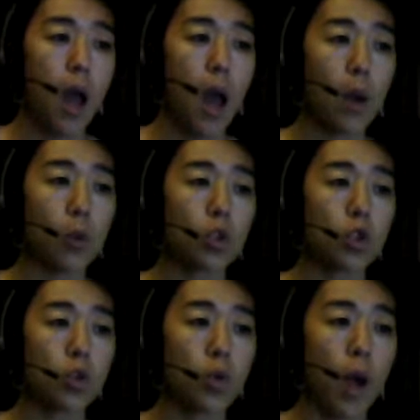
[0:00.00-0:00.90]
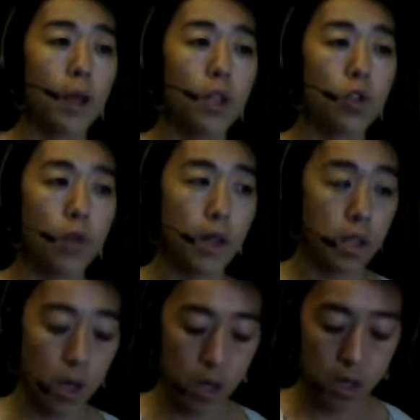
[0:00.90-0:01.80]
I will try the dress
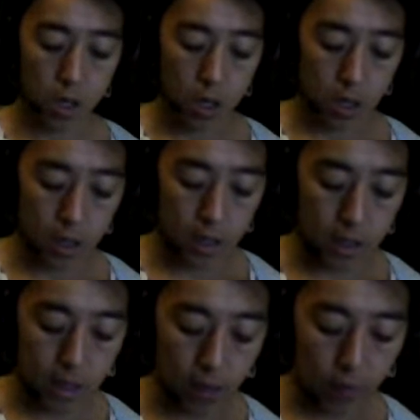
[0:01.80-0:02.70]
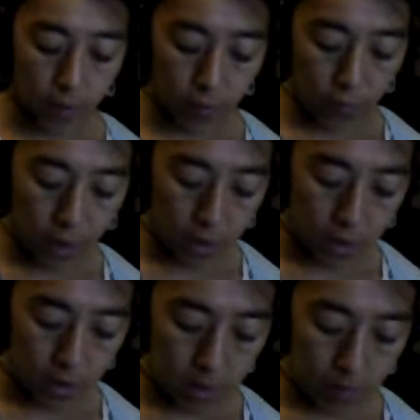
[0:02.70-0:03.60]
on to see if it
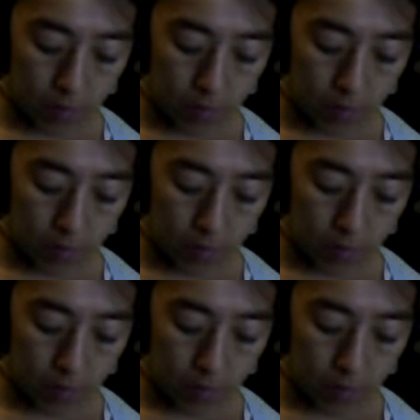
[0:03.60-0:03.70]
fits.